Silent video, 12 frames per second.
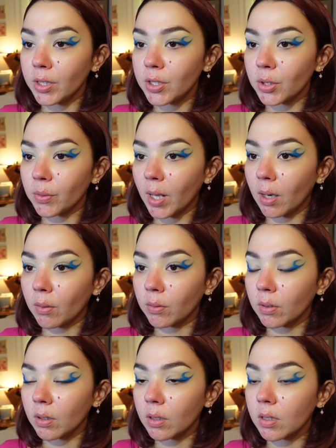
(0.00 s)
to do now.
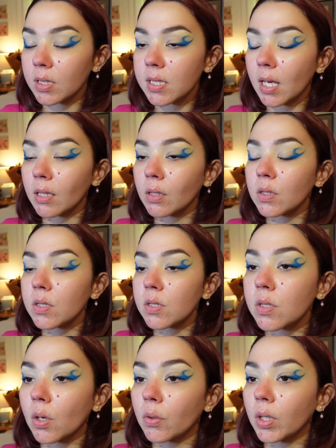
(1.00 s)
That looks
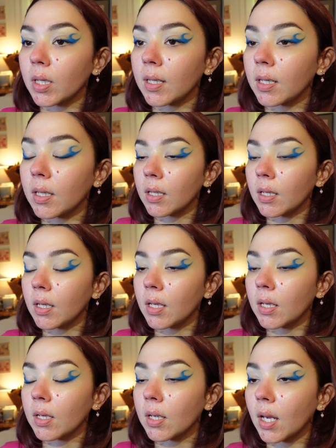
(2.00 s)
so good
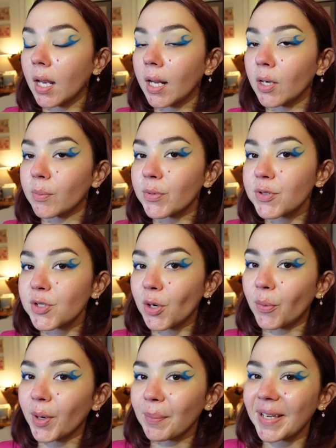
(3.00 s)
and I almost
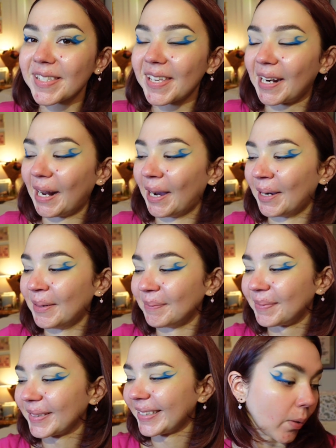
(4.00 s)
don't want to mess it up.
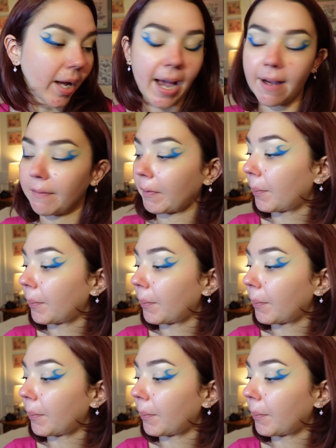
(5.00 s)
Now I have a